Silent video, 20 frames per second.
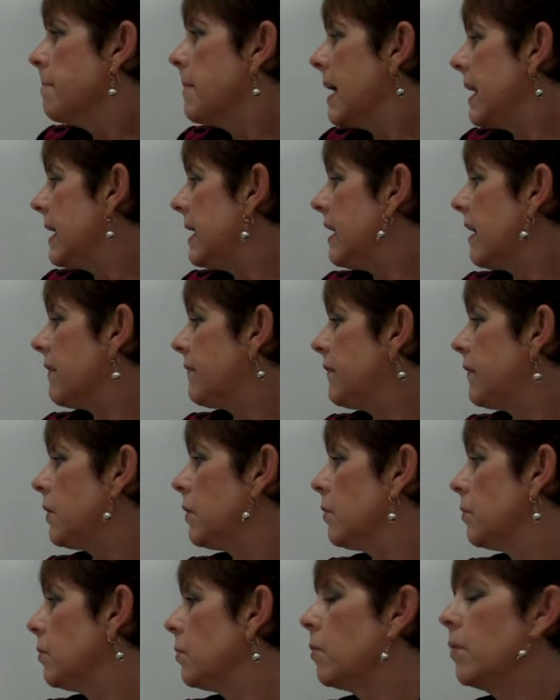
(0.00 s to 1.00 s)
Many of
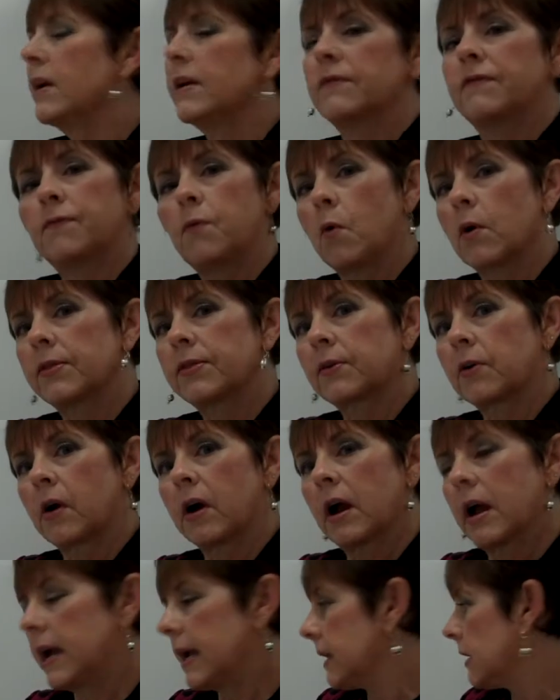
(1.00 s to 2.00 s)
you in 4th
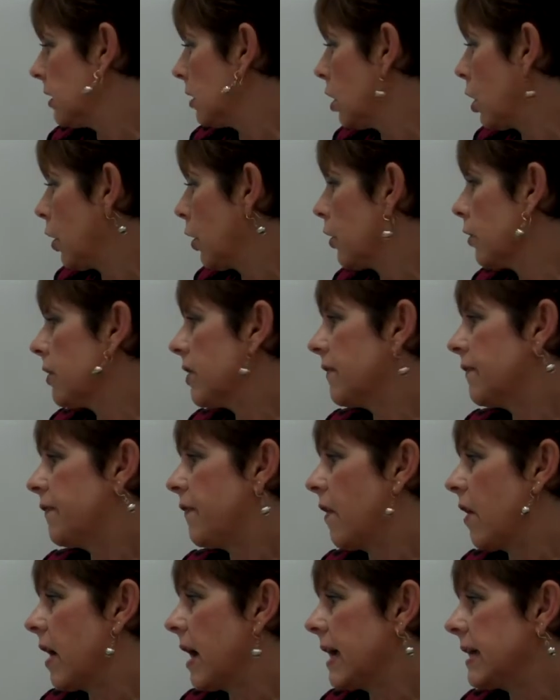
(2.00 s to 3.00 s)
grade learned the
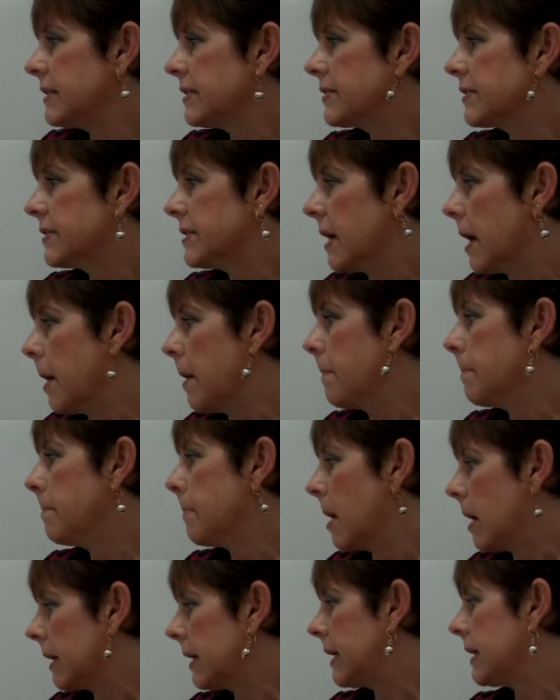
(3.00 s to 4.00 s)
phrase,
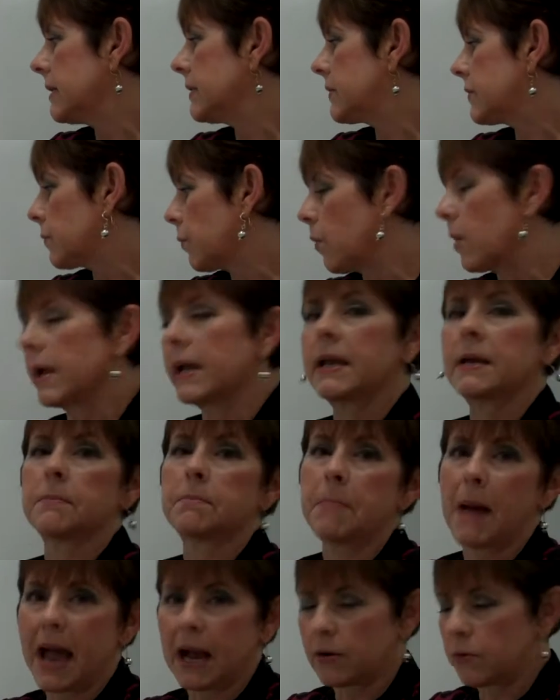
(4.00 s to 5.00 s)
dumb monkeys
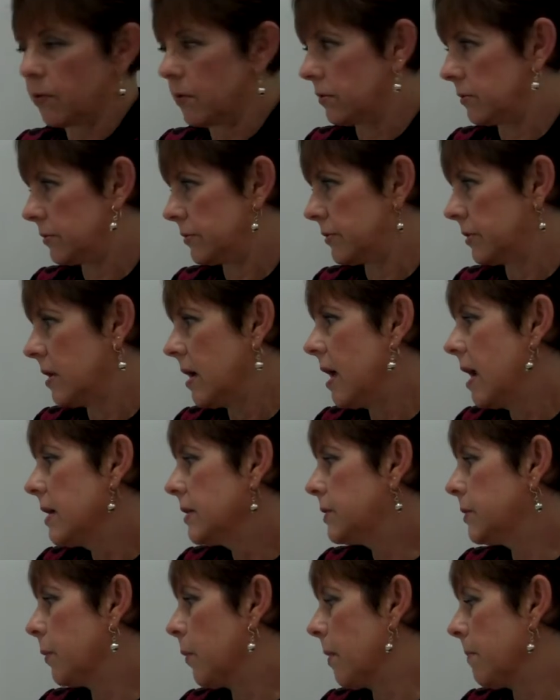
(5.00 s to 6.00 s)
swing backwards,
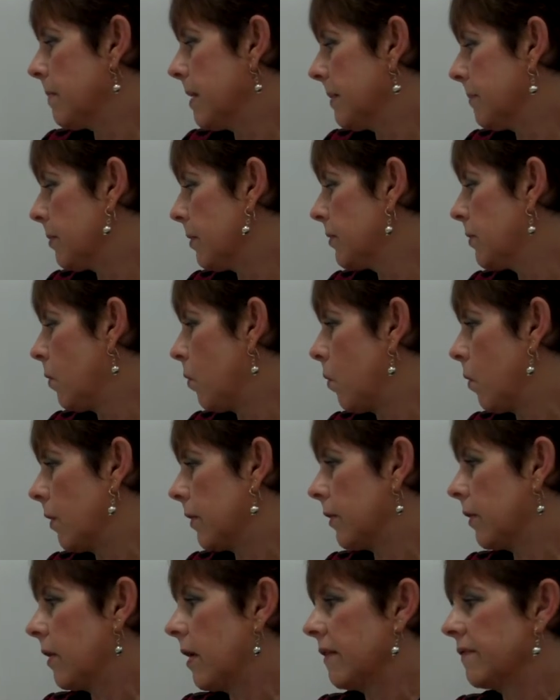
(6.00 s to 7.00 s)
to remember the
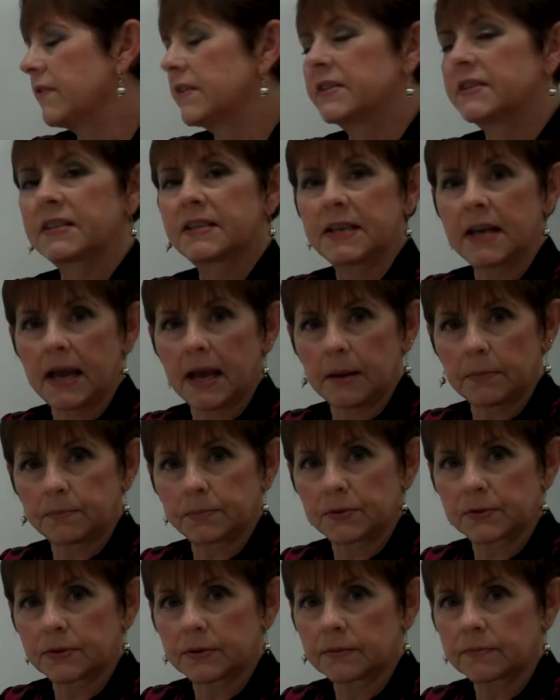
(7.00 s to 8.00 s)
order of the
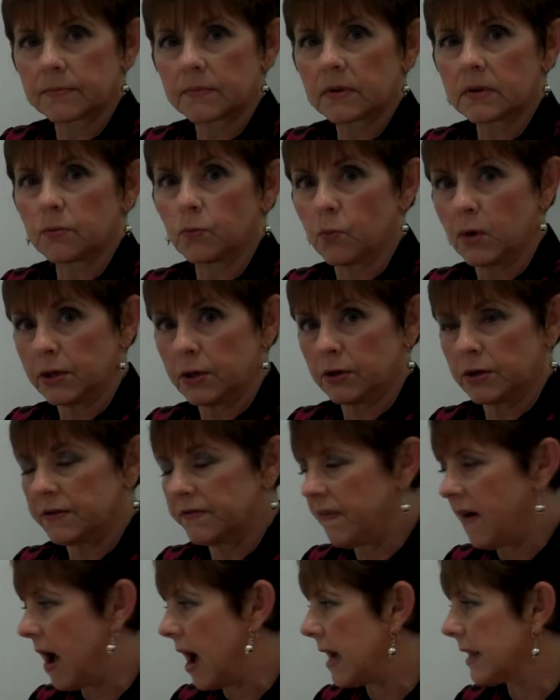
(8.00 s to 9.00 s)
steps when you
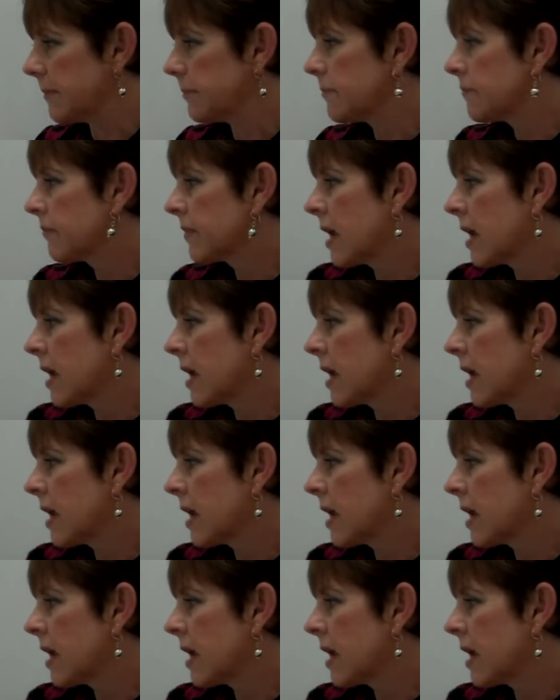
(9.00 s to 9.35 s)
divide.